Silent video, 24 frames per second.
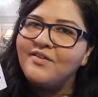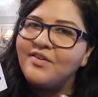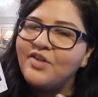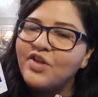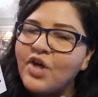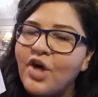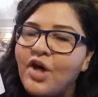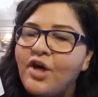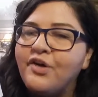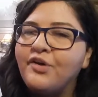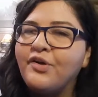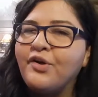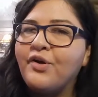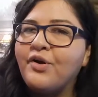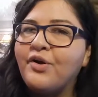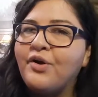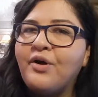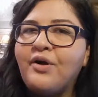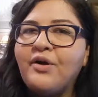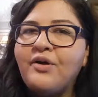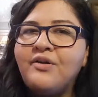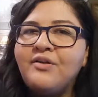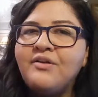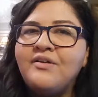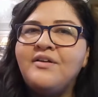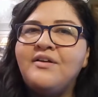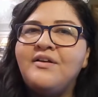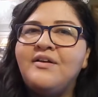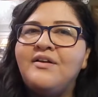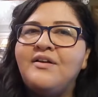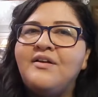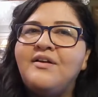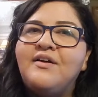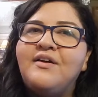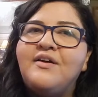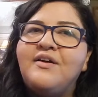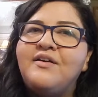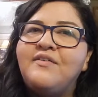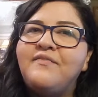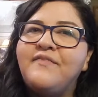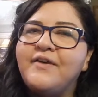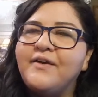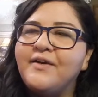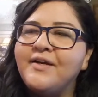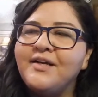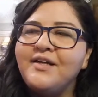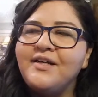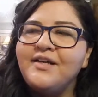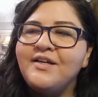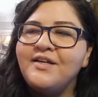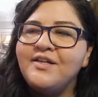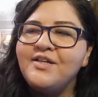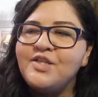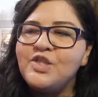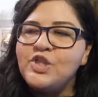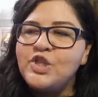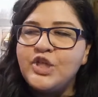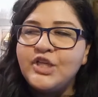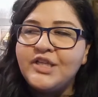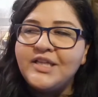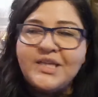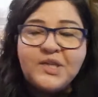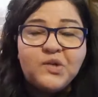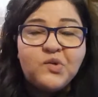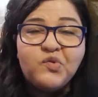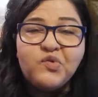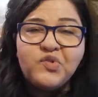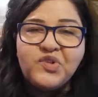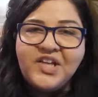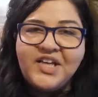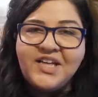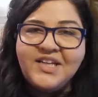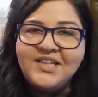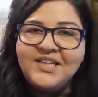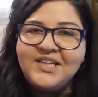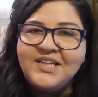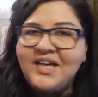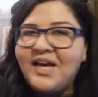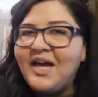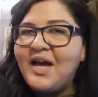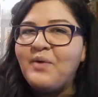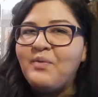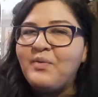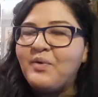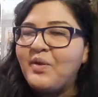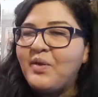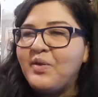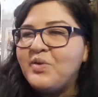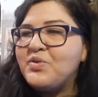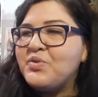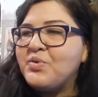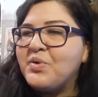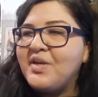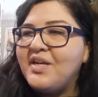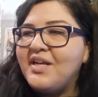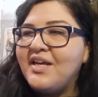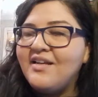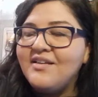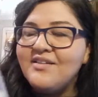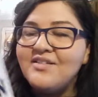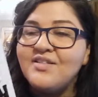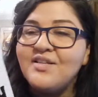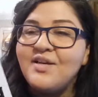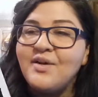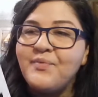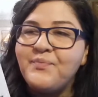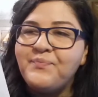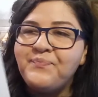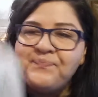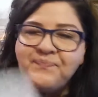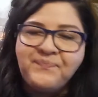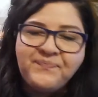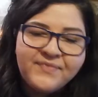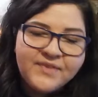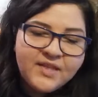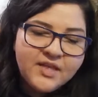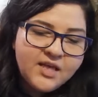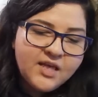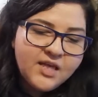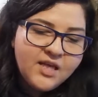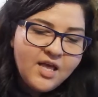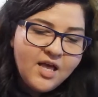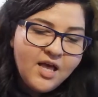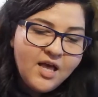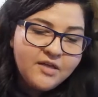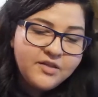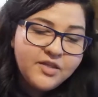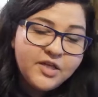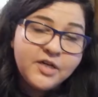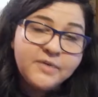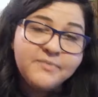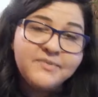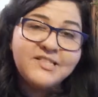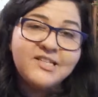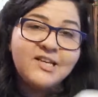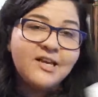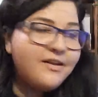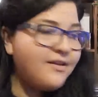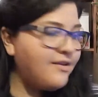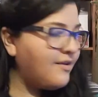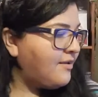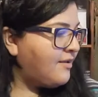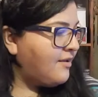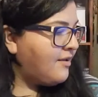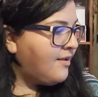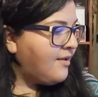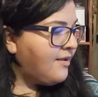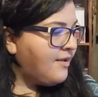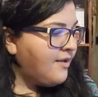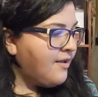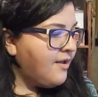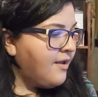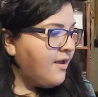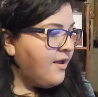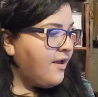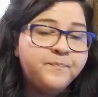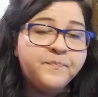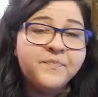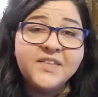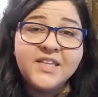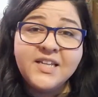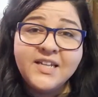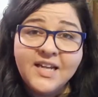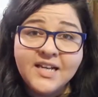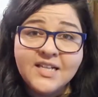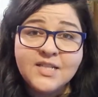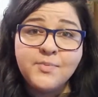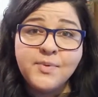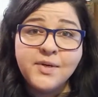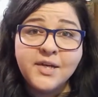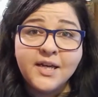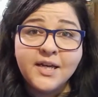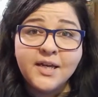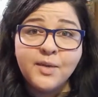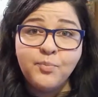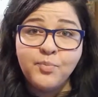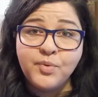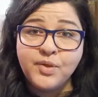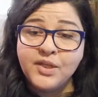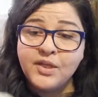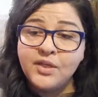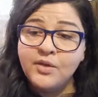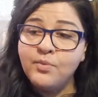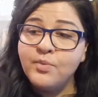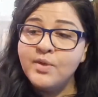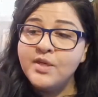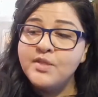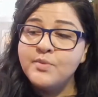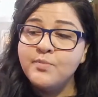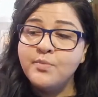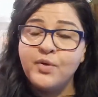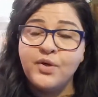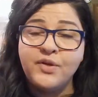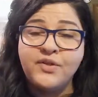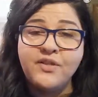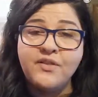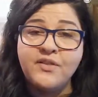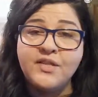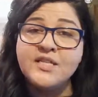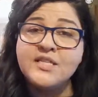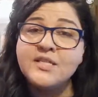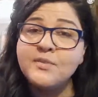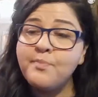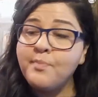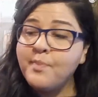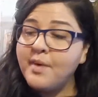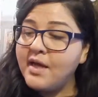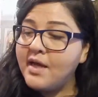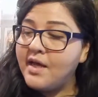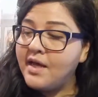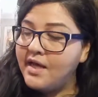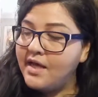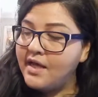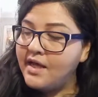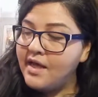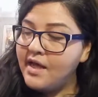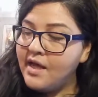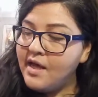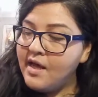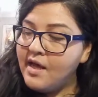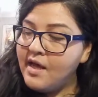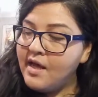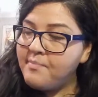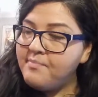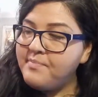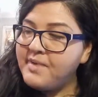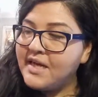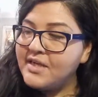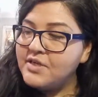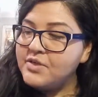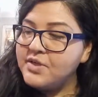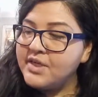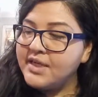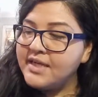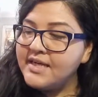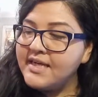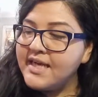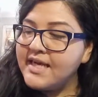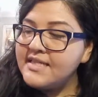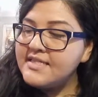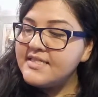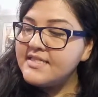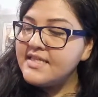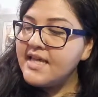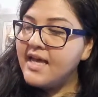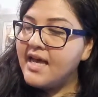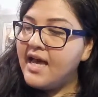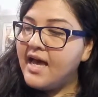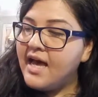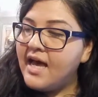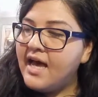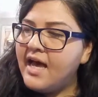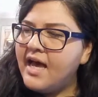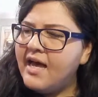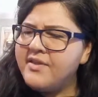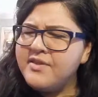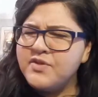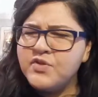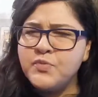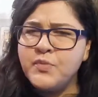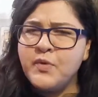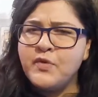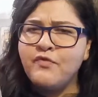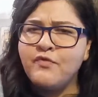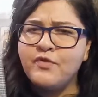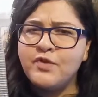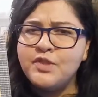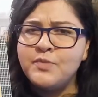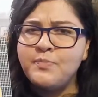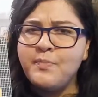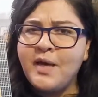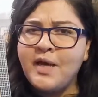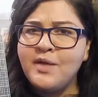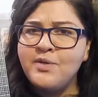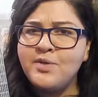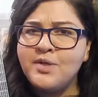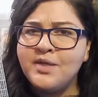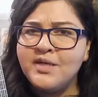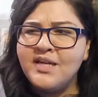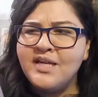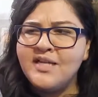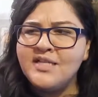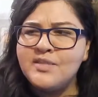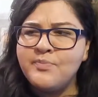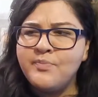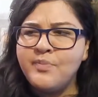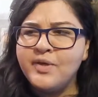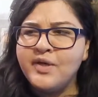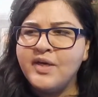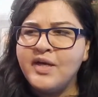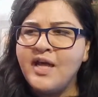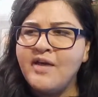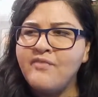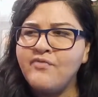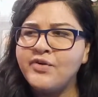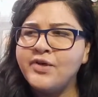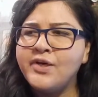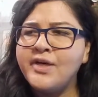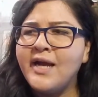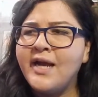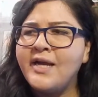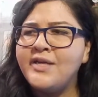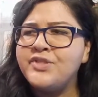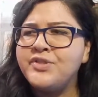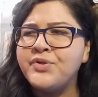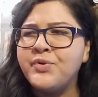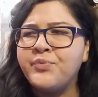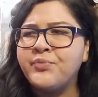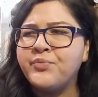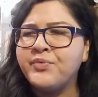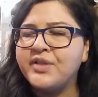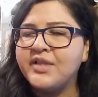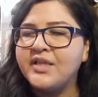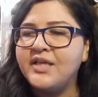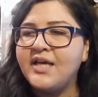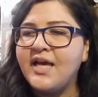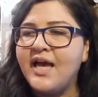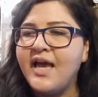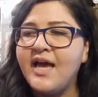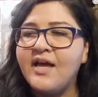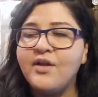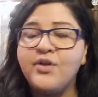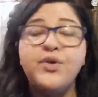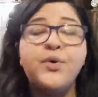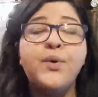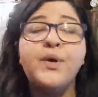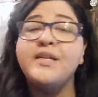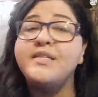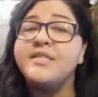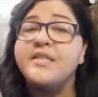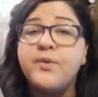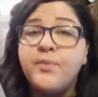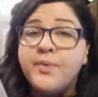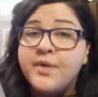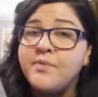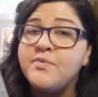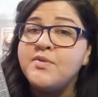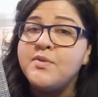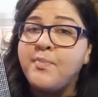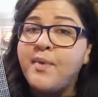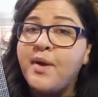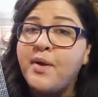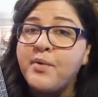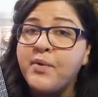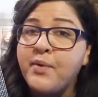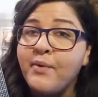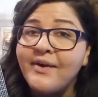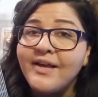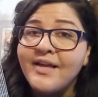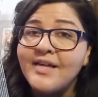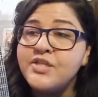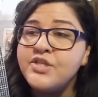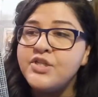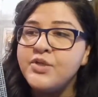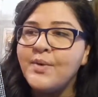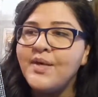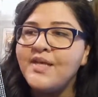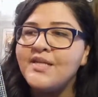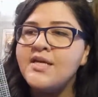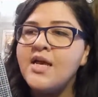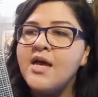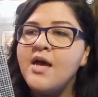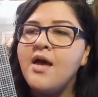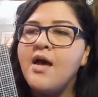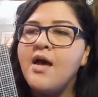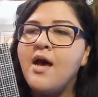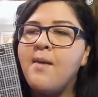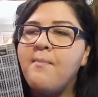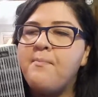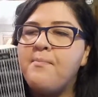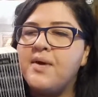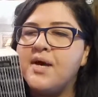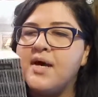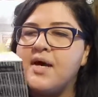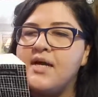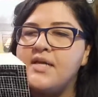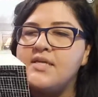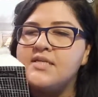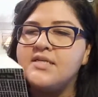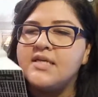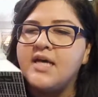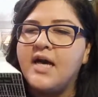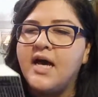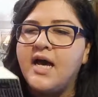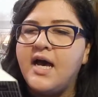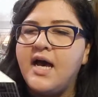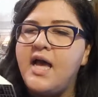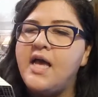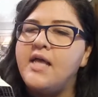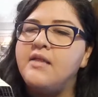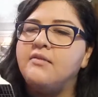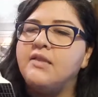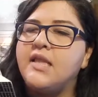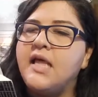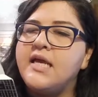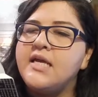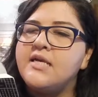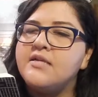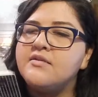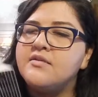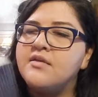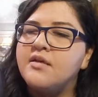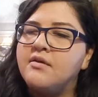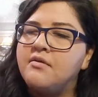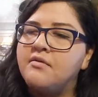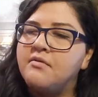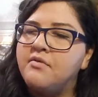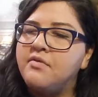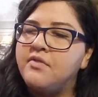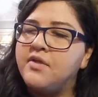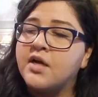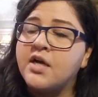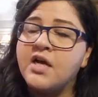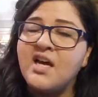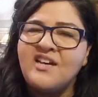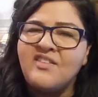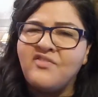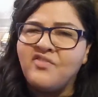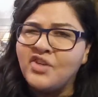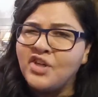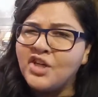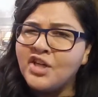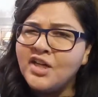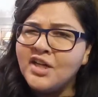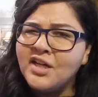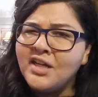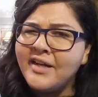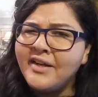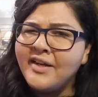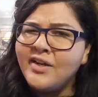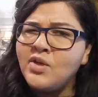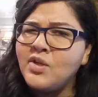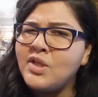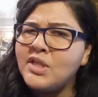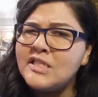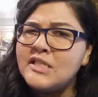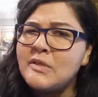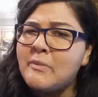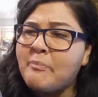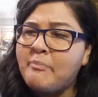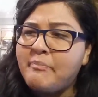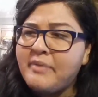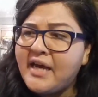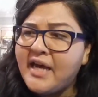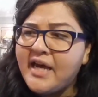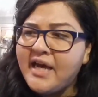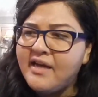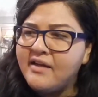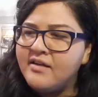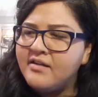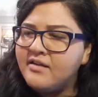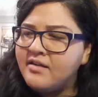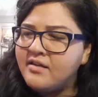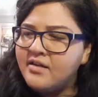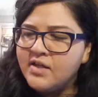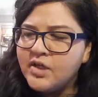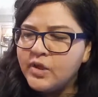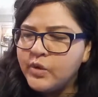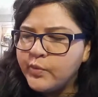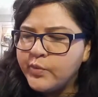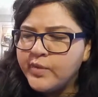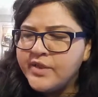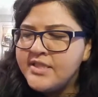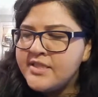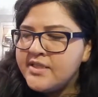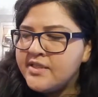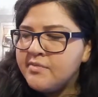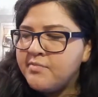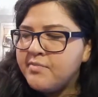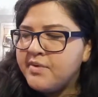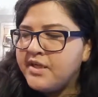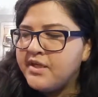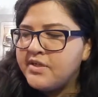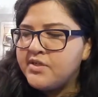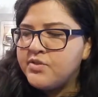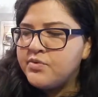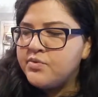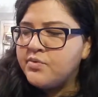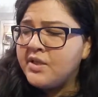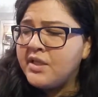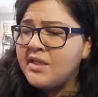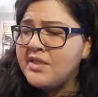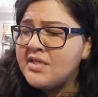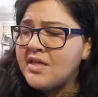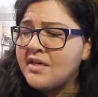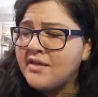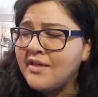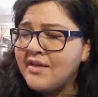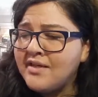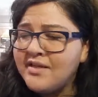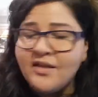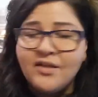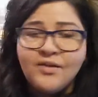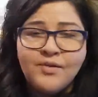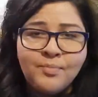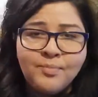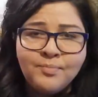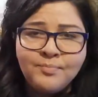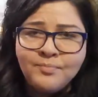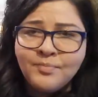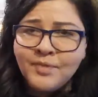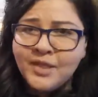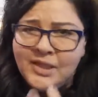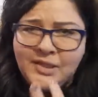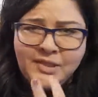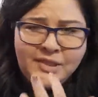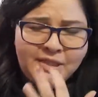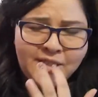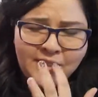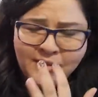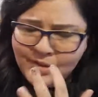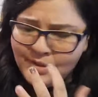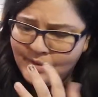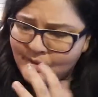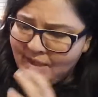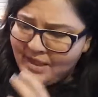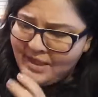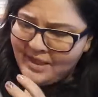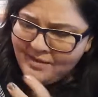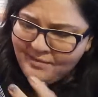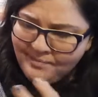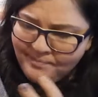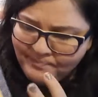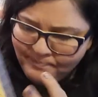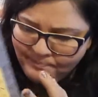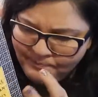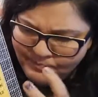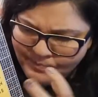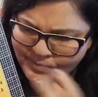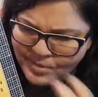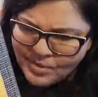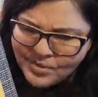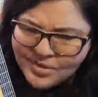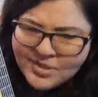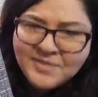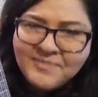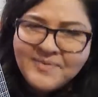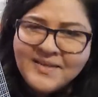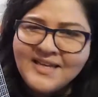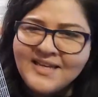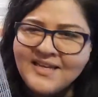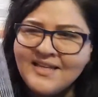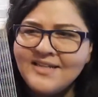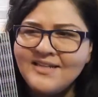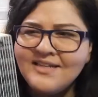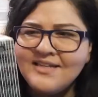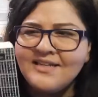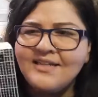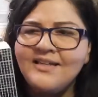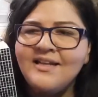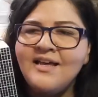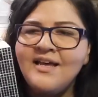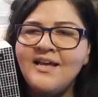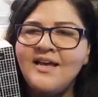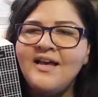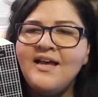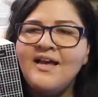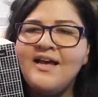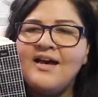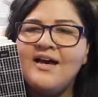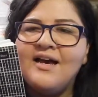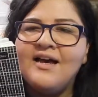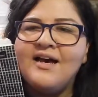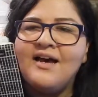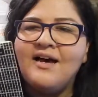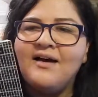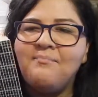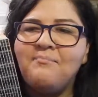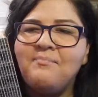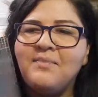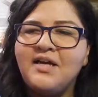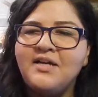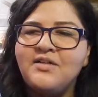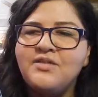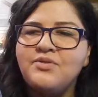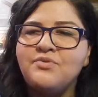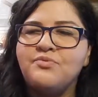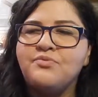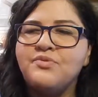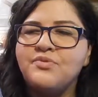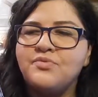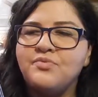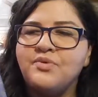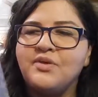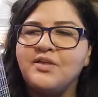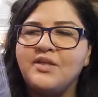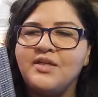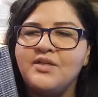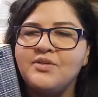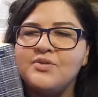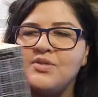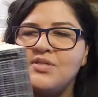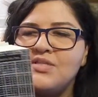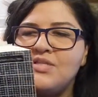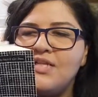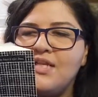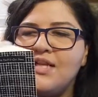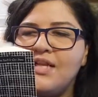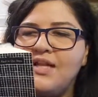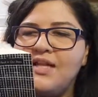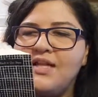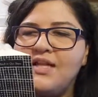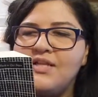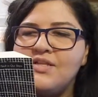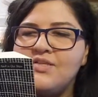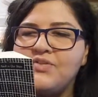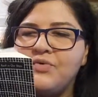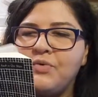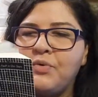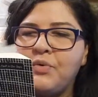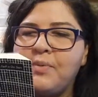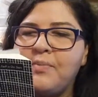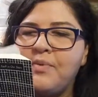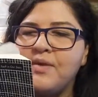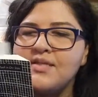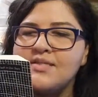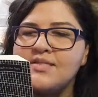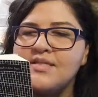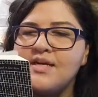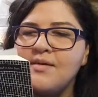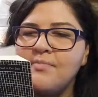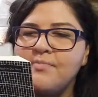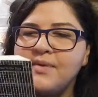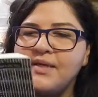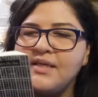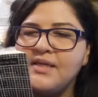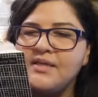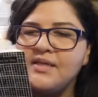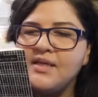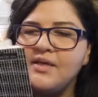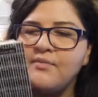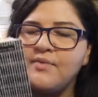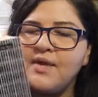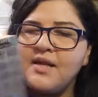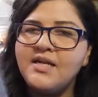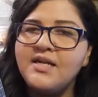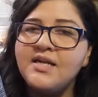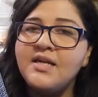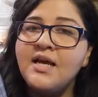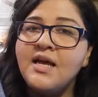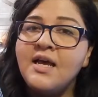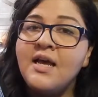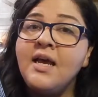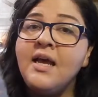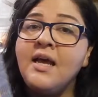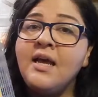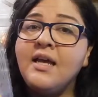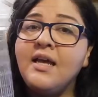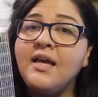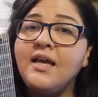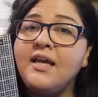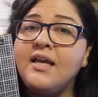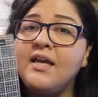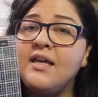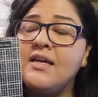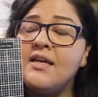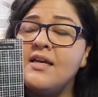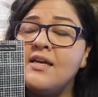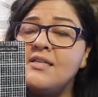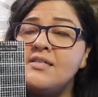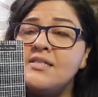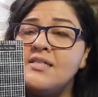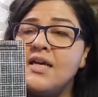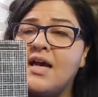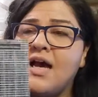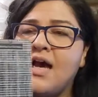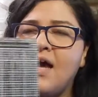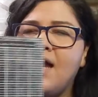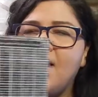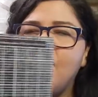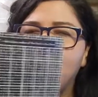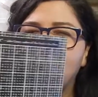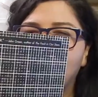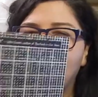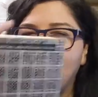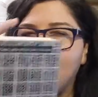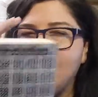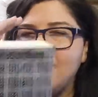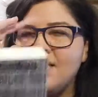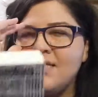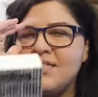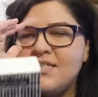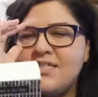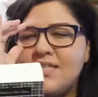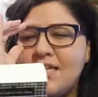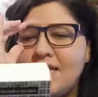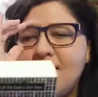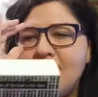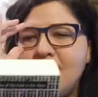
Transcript: Gone Girl, very Gillian Flynn. I really enjoyed it, so I thought it was good. The next book I completed was More Than This by Patrick Ness. Uh, this is my first Patrick Ness book ever. I don't really, I had no idea what it was about going into it, but I liked the cover, and I know it's a bad reason, but I just really dug it. Yellow, yellow like pulls me in, and um, I just was really interested in it, so I picked it up and I read it, and I was